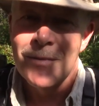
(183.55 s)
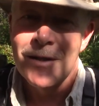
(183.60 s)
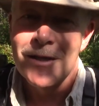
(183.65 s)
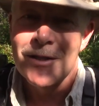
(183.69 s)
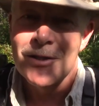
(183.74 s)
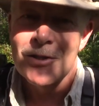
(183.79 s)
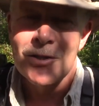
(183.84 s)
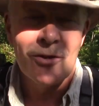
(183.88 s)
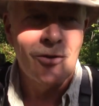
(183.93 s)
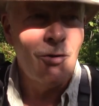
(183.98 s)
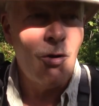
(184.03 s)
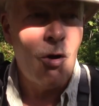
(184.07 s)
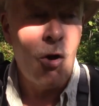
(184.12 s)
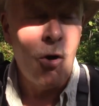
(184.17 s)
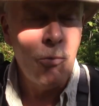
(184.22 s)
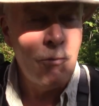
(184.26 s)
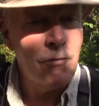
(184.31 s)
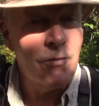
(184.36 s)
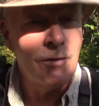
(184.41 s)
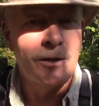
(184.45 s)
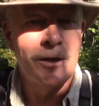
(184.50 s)
means
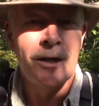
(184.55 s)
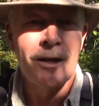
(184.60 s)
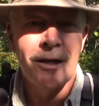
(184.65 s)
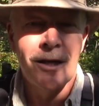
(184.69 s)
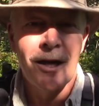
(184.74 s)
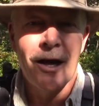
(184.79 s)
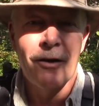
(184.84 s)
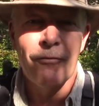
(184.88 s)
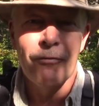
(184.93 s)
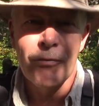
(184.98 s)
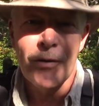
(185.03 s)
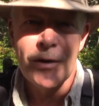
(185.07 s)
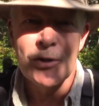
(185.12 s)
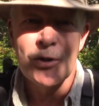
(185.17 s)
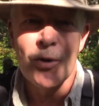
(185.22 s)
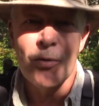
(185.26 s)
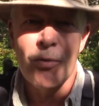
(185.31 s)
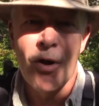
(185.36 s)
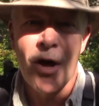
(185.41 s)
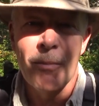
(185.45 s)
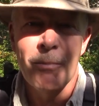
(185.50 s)
hopefully a fresh
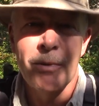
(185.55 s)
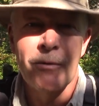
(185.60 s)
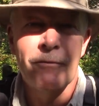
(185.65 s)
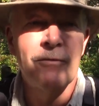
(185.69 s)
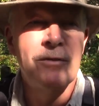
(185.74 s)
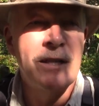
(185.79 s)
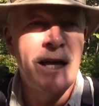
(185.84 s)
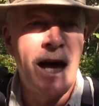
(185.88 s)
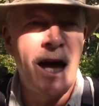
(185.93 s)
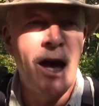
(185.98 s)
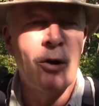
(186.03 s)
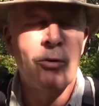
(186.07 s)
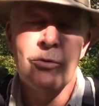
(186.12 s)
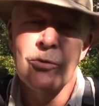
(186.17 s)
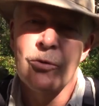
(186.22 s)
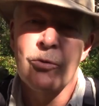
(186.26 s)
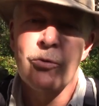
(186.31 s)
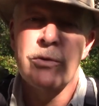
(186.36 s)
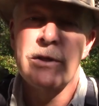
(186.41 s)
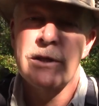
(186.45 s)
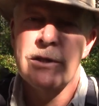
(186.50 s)
crop of down
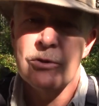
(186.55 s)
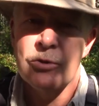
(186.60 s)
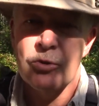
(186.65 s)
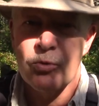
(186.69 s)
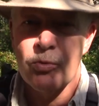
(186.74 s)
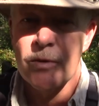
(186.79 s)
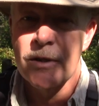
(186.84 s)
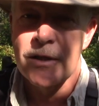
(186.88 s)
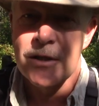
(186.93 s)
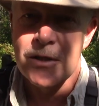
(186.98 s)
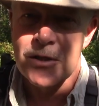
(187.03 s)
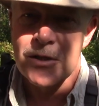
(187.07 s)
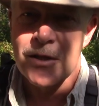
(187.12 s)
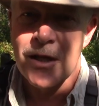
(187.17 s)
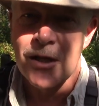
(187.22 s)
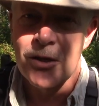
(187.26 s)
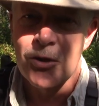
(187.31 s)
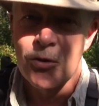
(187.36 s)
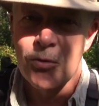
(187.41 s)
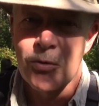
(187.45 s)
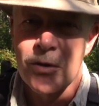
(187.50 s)
green trees
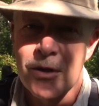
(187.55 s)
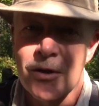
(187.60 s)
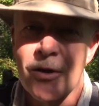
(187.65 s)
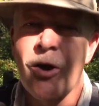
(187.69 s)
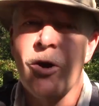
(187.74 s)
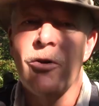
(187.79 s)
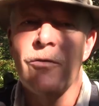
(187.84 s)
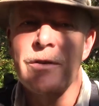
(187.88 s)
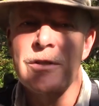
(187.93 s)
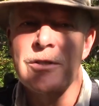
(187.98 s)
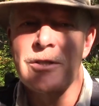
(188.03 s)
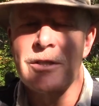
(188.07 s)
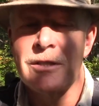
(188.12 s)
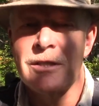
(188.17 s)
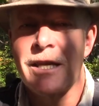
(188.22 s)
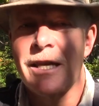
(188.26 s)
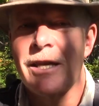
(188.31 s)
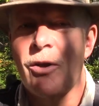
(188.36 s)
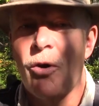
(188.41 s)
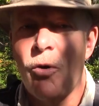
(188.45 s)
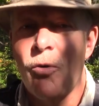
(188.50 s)
that you can harvest and
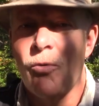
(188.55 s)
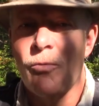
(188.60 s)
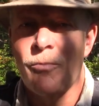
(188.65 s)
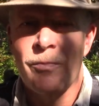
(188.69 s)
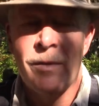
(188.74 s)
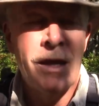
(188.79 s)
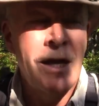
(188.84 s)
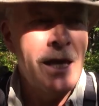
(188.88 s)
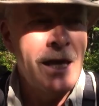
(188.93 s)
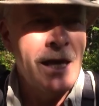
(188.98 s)
take home.